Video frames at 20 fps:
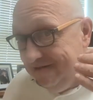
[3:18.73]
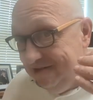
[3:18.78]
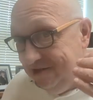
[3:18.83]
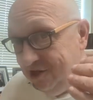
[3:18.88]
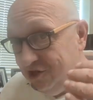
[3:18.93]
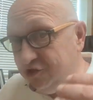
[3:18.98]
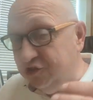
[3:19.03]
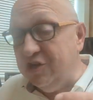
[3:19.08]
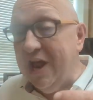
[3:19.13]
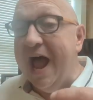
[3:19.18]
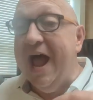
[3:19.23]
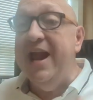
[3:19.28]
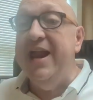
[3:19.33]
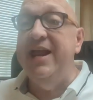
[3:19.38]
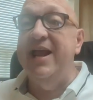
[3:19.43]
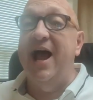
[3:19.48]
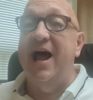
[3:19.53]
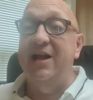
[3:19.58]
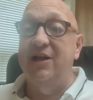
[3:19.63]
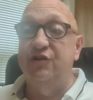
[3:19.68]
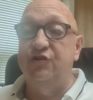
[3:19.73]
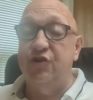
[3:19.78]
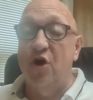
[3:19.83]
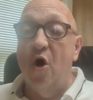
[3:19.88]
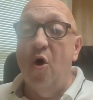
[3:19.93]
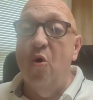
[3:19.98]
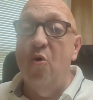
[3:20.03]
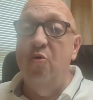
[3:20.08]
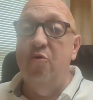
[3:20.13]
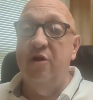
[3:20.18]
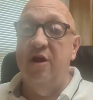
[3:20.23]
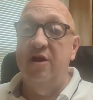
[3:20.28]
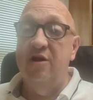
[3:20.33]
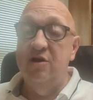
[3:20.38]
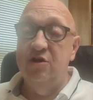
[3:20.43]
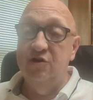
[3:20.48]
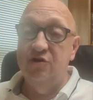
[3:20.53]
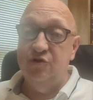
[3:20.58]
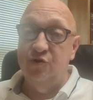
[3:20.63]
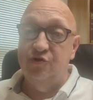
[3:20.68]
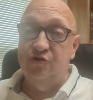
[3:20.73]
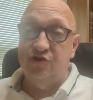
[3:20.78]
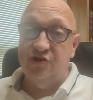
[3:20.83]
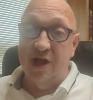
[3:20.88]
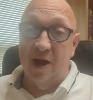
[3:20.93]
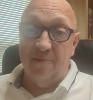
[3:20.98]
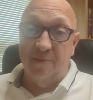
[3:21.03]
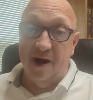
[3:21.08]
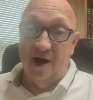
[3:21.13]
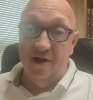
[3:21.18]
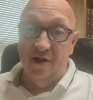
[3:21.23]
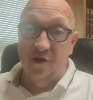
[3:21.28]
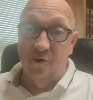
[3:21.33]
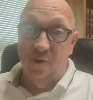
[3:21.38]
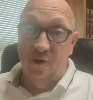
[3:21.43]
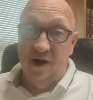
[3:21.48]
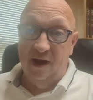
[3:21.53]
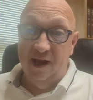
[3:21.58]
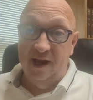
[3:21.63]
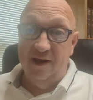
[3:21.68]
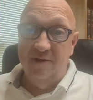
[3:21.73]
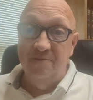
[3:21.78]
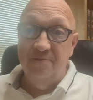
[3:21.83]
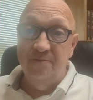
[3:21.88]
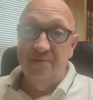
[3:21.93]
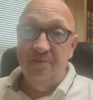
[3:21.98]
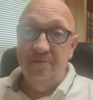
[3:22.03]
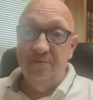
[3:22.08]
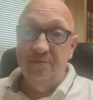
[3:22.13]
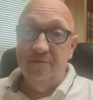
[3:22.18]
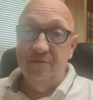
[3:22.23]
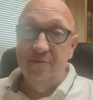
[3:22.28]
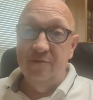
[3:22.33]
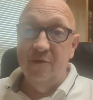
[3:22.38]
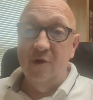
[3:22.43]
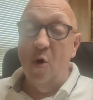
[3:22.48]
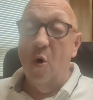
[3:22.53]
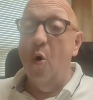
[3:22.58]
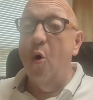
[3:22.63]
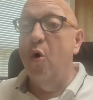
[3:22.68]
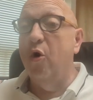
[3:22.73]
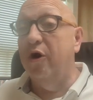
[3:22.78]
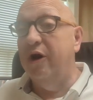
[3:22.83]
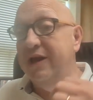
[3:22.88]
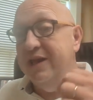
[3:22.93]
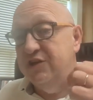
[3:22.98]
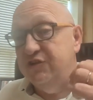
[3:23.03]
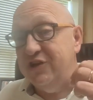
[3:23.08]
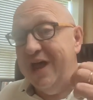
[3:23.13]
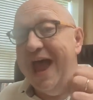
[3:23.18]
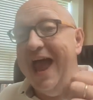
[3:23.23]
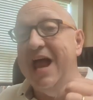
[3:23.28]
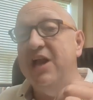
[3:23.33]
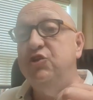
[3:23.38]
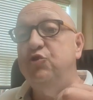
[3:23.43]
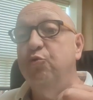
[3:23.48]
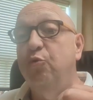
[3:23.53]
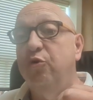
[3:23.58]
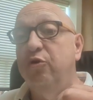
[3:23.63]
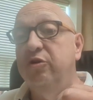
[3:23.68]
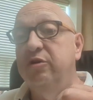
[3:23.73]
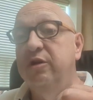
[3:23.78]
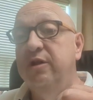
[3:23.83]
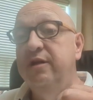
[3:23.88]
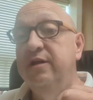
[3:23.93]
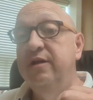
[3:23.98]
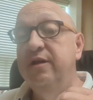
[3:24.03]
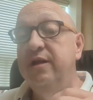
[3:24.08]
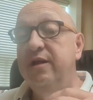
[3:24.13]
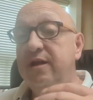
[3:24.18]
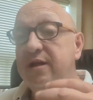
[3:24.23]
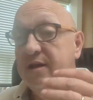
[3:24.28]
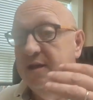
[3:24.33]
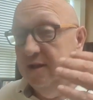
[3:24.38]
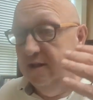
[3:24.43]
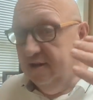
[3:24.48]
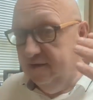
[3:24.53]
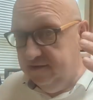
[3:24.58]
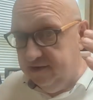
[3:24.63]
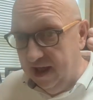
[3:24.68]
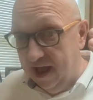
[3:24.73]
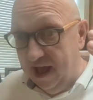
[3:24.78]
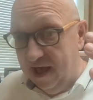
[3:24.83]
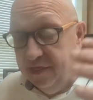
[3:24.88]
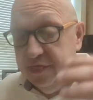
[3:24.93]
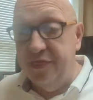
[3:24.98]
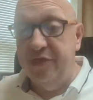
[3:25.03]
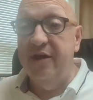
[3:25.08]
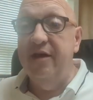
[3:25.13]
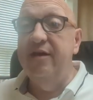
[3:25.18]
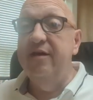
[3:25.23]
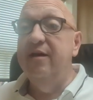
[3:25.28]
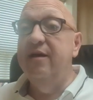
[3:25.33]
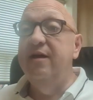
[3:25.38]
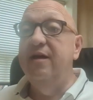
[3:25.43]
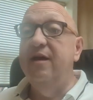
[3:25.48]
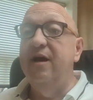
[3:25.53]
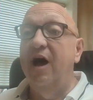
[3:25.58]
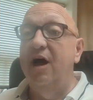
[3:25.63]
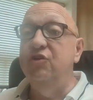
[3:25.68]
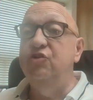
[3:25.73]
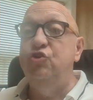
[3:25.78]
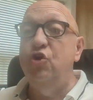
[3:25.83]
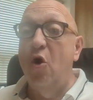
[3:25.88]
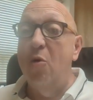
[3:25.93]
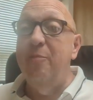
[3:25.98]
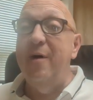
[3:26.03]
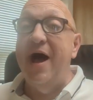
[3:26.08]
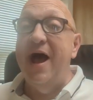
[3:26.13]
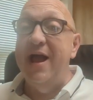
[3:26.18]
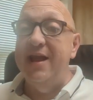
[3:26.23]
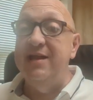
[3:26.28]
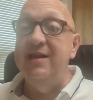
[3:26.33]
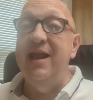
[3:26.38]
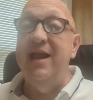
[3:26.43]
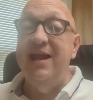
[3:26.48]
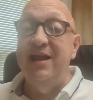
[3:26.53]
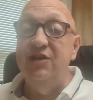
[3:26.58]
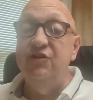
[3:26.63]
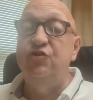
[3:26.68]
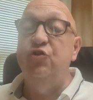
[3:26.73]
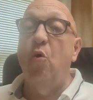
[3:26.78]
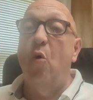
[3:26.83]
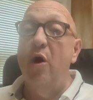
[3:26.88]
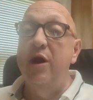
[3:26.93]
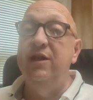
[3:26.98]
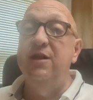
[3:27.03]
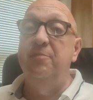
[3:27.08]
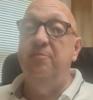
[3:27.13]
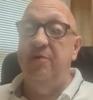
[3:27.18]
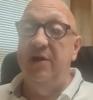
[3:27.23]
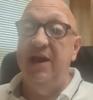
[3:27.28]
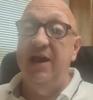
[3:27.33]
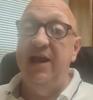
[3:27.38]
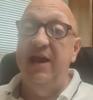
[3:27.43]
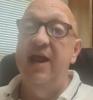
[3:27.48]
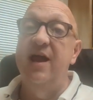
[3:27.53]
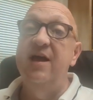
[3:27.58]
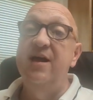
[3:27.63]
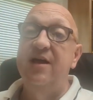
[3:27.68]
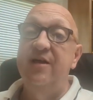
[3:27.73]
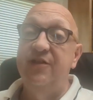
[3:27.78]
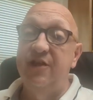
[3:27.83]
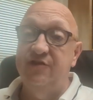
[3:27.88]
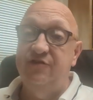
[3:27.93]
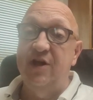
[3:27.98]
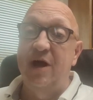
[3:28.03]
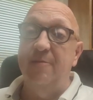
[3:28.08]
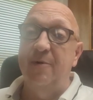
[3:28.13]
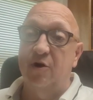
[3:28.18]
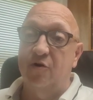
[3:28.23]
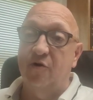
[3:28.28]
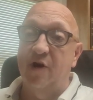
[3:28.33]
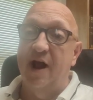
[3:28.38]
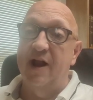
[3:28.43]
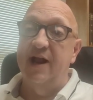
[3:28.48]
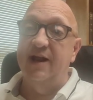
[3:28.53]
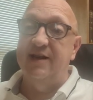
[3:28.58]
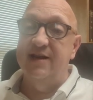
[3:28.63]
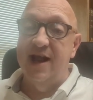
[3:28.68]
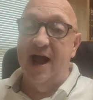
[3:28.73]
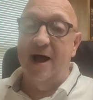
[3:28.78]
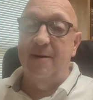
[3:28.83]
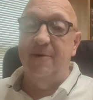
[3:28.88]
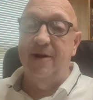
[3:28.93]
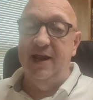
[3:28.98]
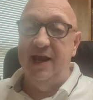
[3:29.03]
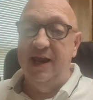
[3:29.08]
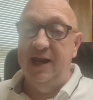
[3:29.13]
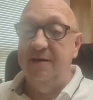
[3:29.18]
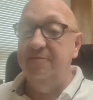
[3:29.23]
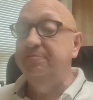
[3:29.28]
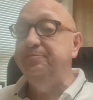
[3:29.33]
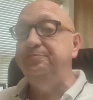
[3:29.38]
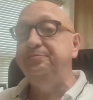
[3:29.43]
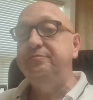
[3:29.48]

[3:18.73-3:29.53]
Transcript: deciding on his own to step out of the way, or his actual death, Joe Biden is going to be the Democratic nominee.